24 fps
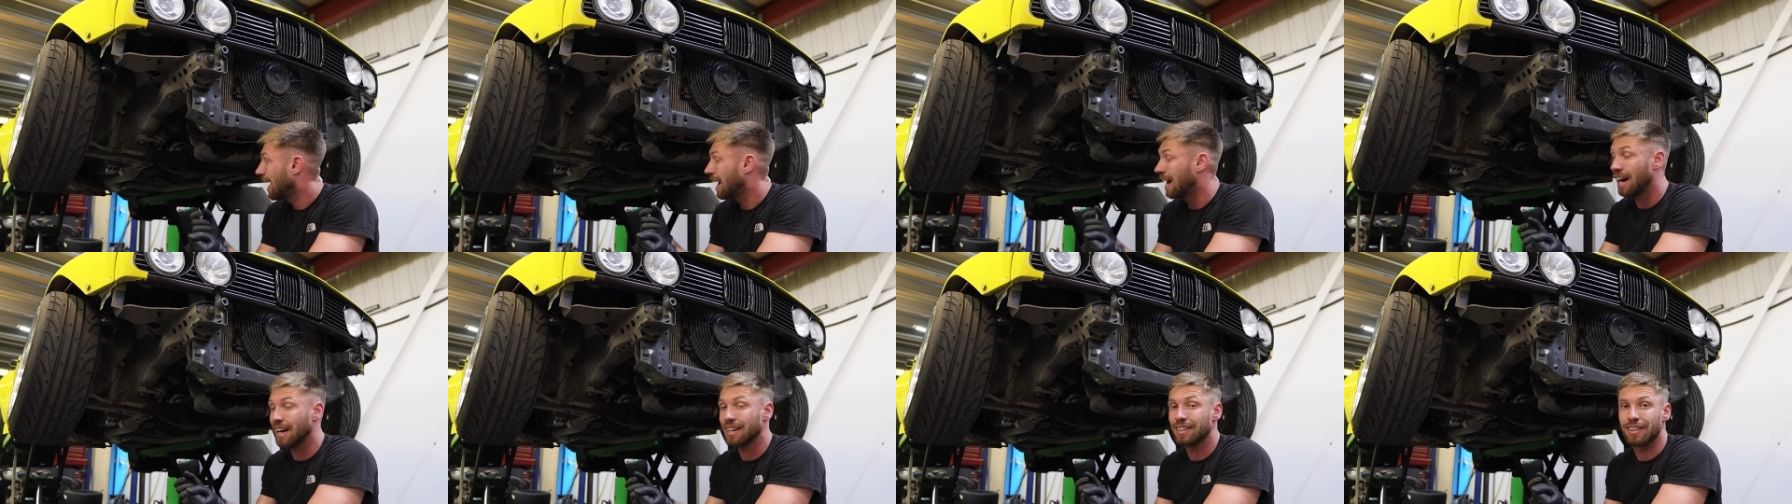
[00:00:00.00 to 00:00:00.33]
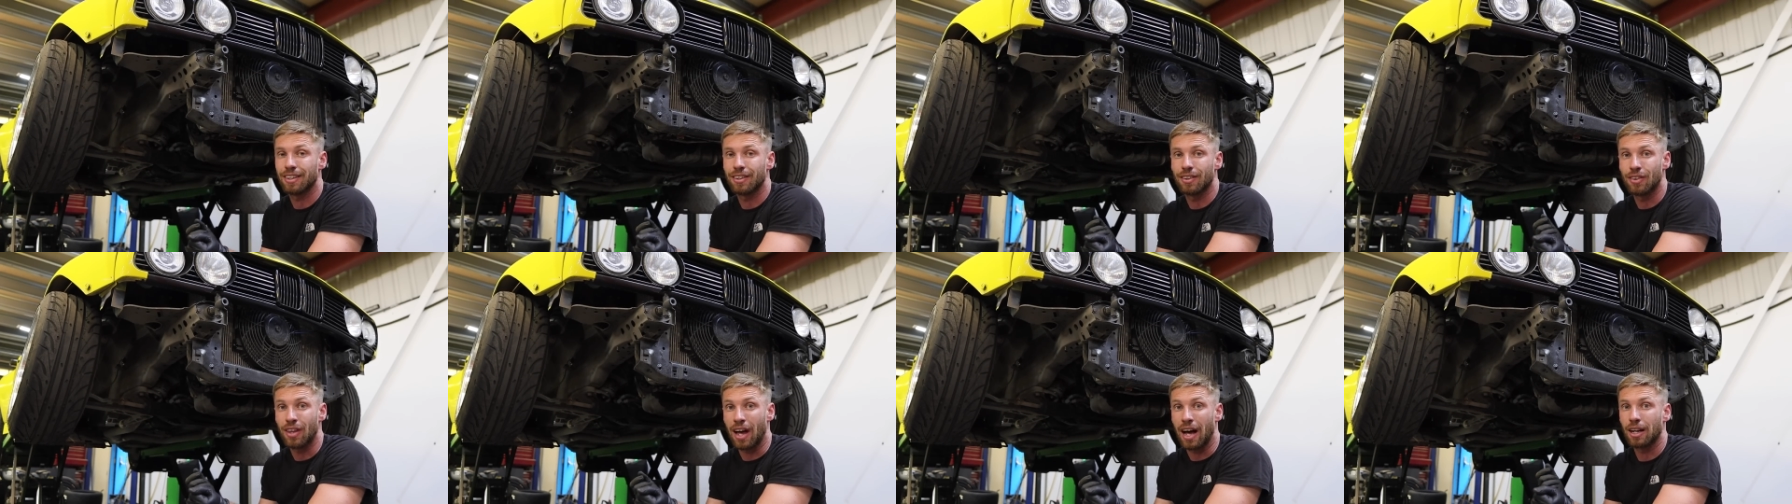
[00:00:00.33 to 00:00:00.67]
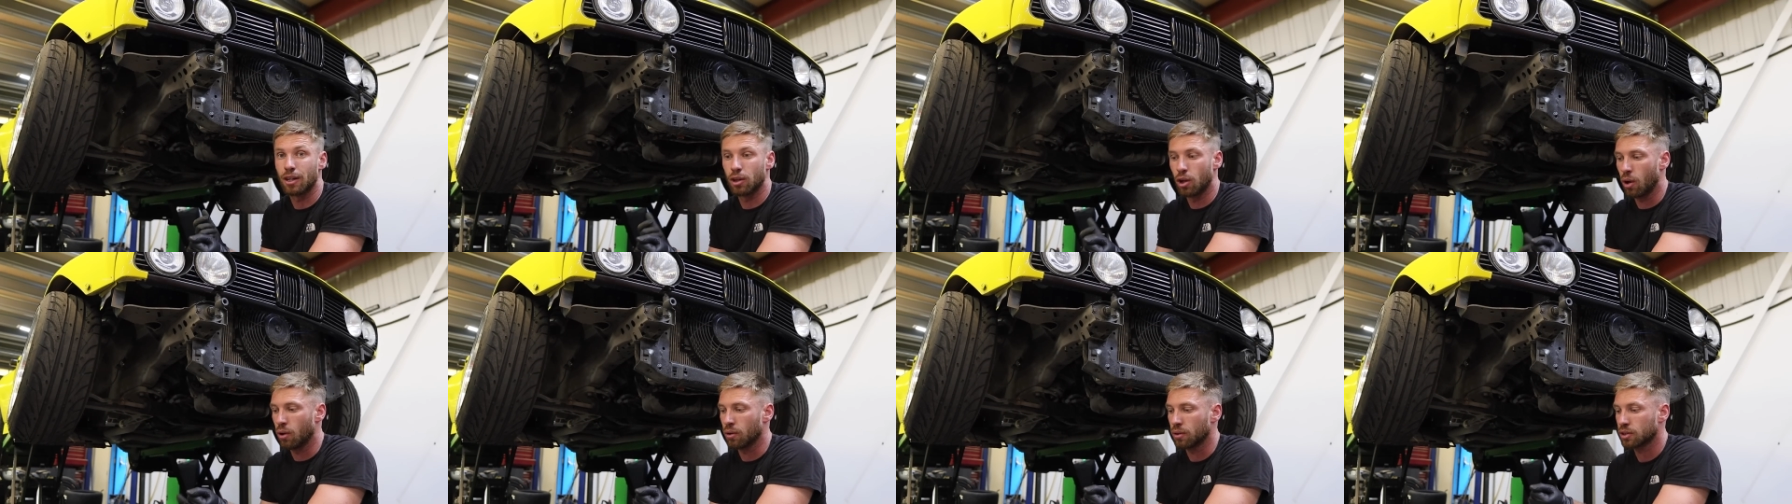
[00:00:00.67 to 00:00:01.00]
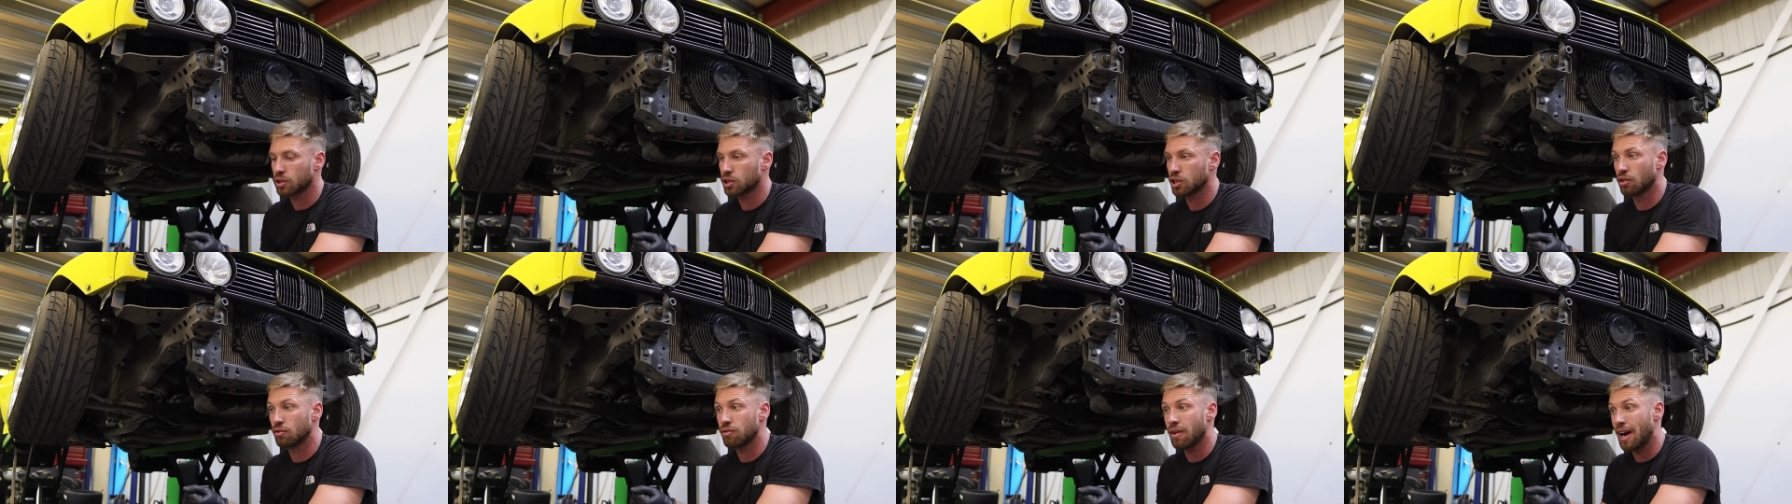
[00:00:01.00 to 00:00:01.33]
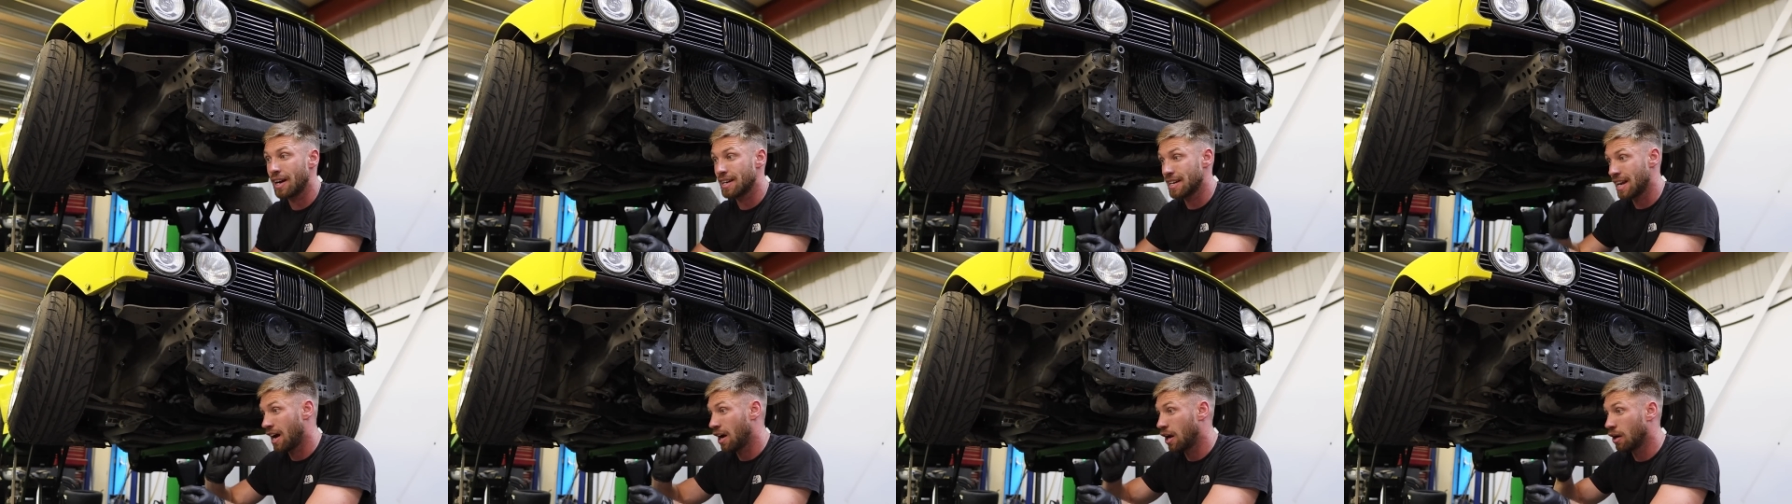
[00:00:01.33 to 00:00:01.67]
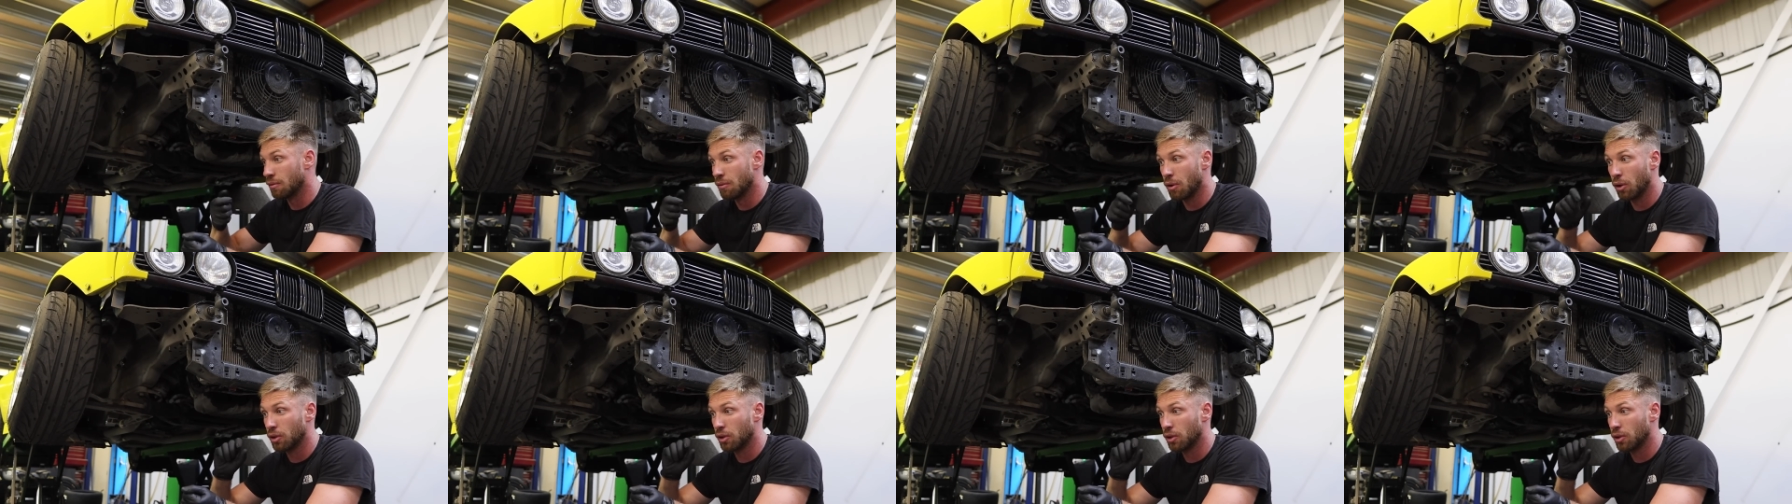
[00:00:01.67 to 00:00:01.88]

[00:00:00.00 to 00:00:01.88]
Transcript: aren't that long. So right now I'm